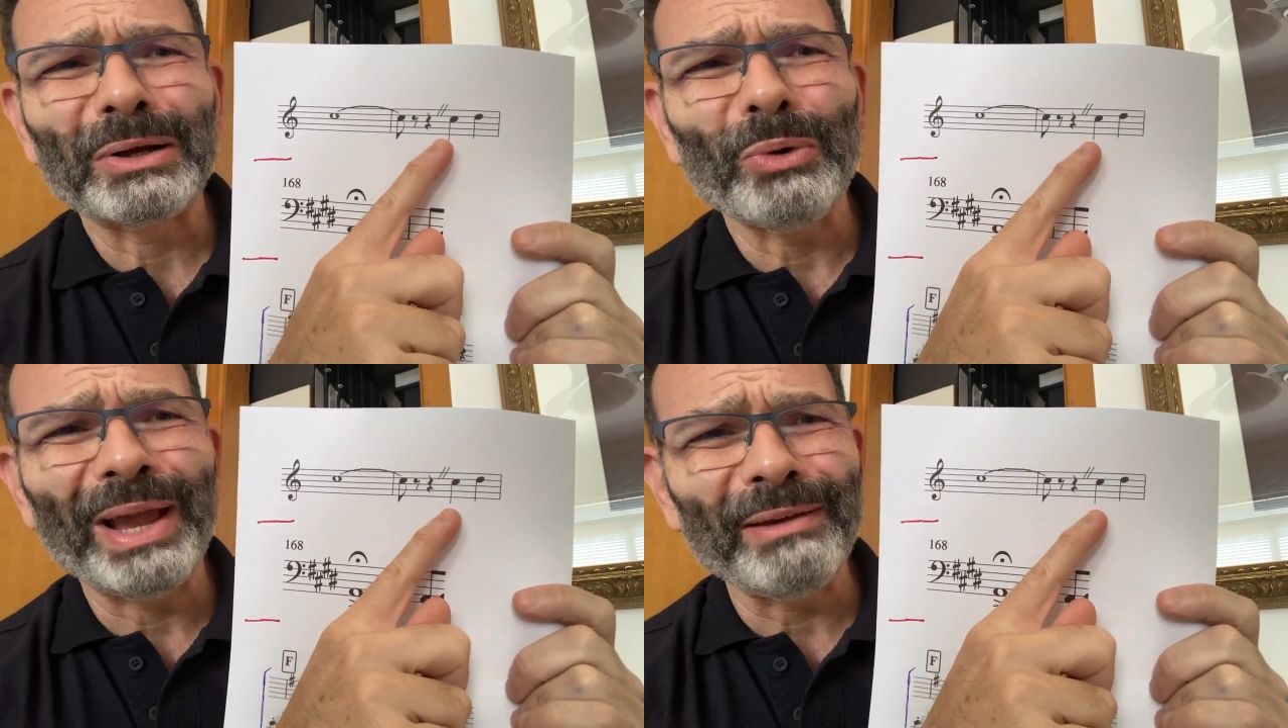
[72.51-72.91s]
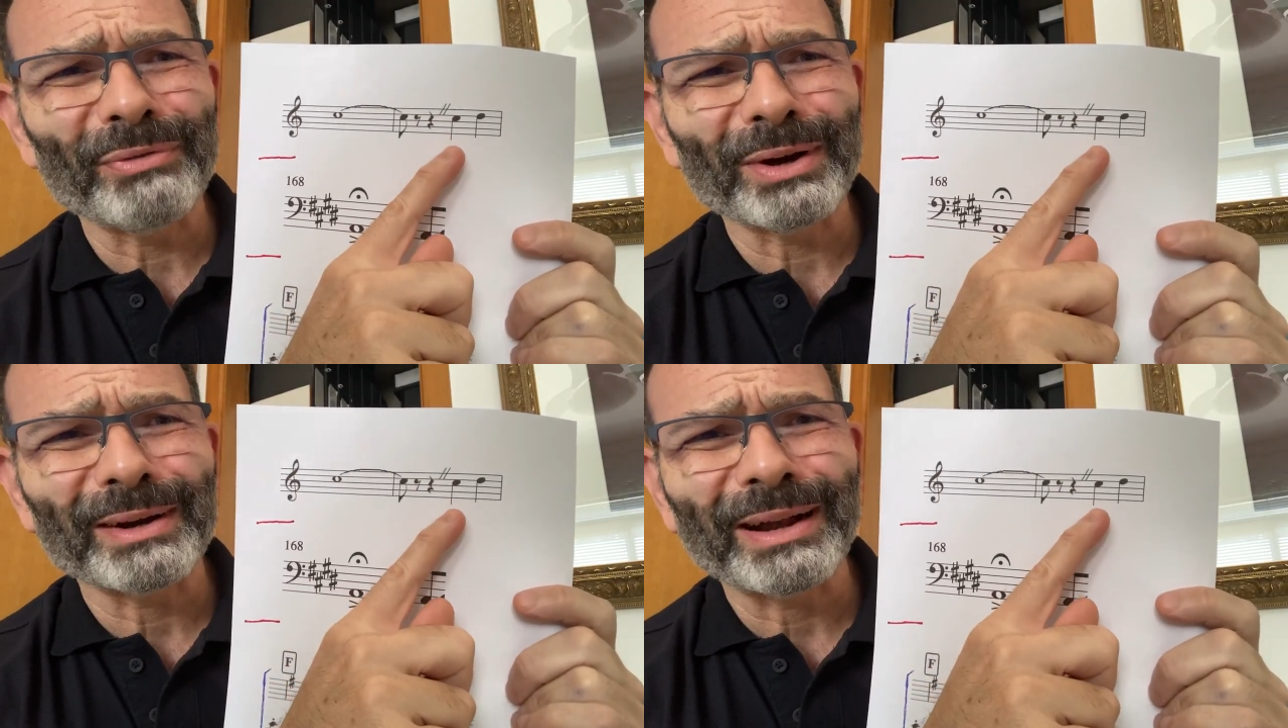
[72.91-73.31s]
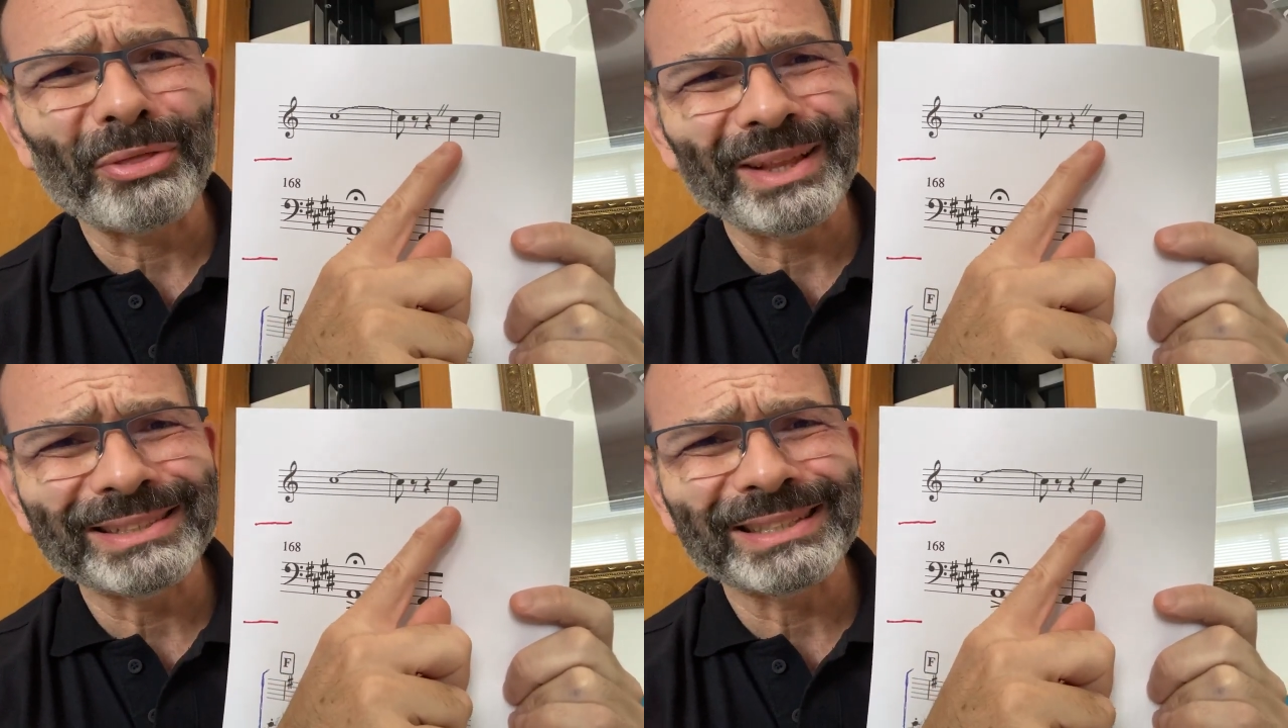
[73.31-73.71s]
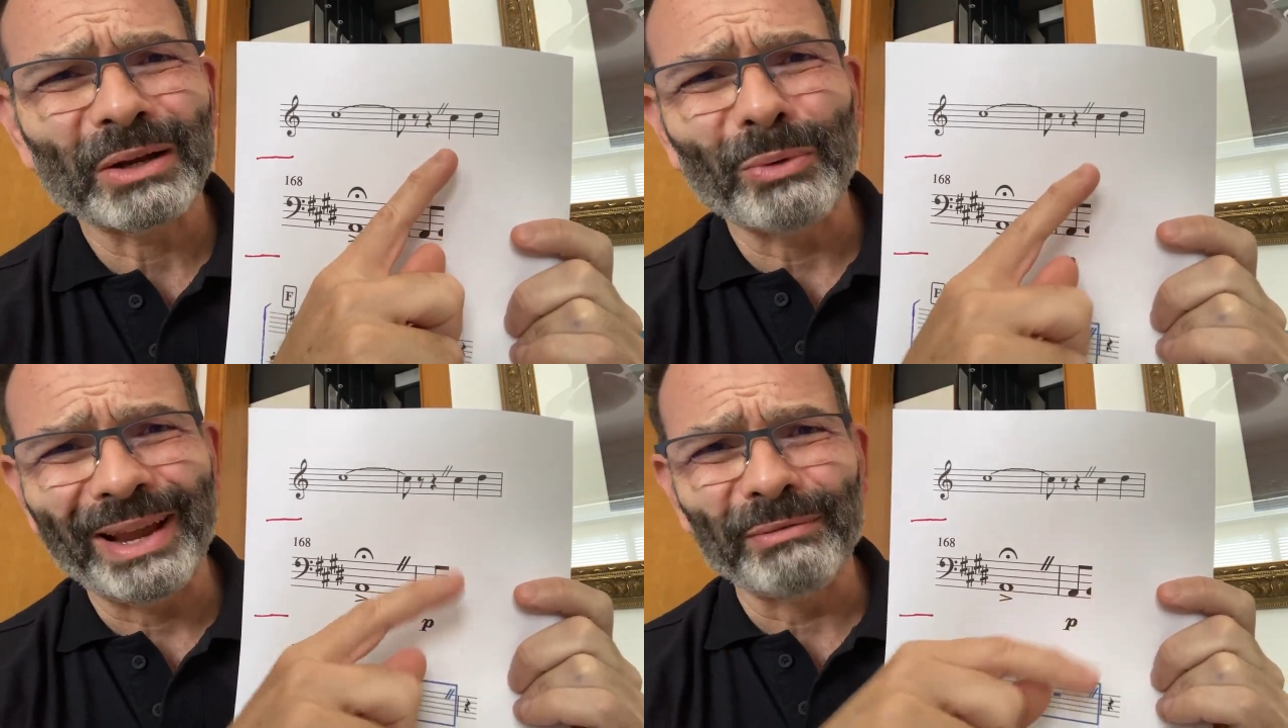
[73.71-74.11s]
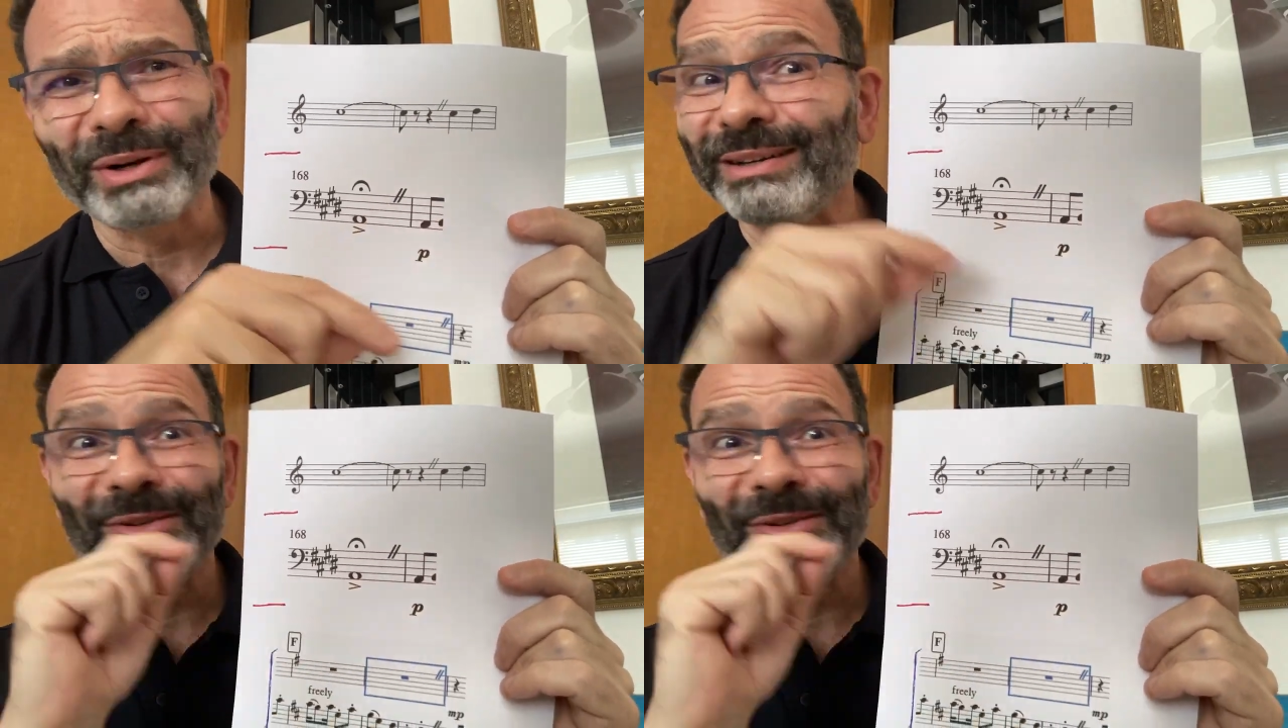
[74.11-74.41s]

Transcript: quaver. I think it's a quaver.